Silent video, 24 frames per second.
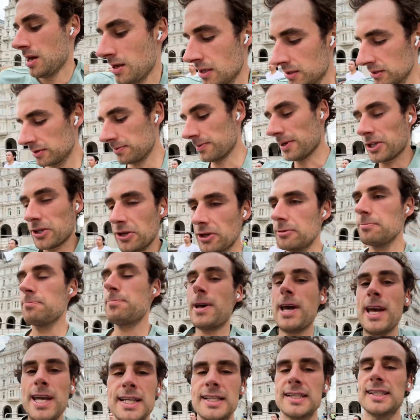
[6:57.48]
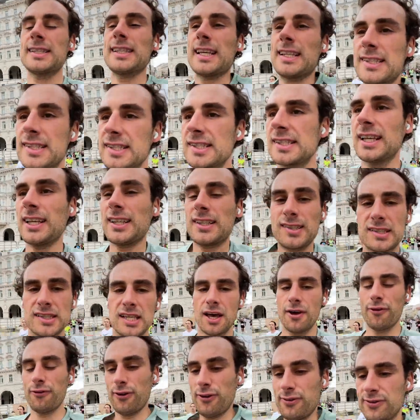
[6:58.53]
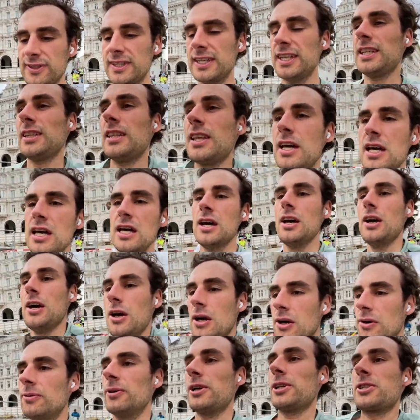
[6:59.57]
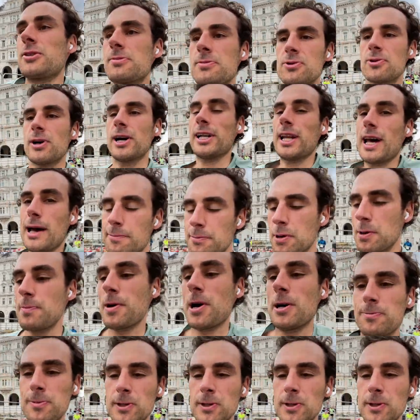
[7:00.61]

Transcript: So my current pace is at 6.15, which I'm quite happy about